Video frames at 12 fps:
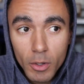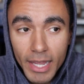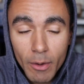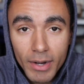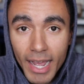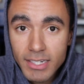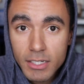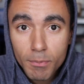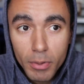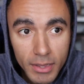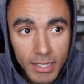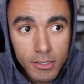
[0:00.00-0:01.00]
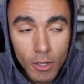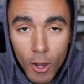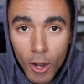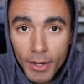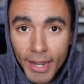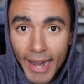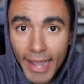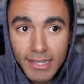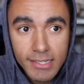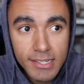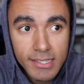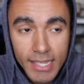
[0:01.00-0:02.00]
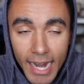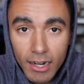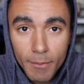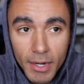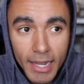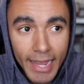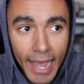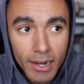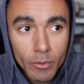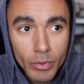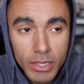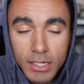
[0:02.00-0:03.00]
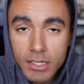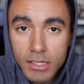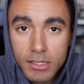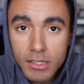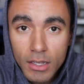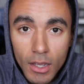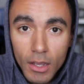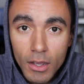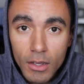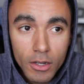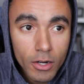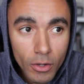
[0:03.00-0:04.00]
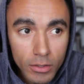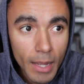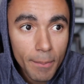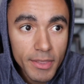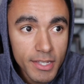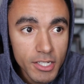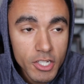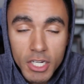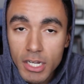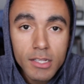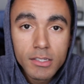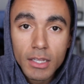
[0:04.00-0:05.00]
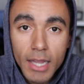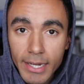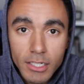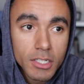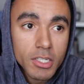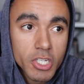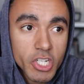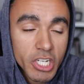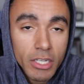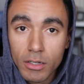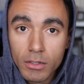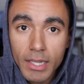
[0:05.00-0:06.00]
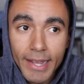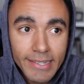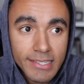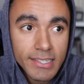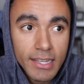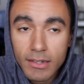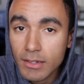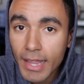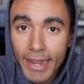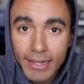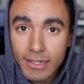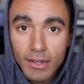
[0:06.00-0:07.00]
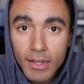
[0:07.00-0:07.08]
Like when I just put these on and I could just sit on them and like I could really just curl up in these jeans and like just chill, like sit in like,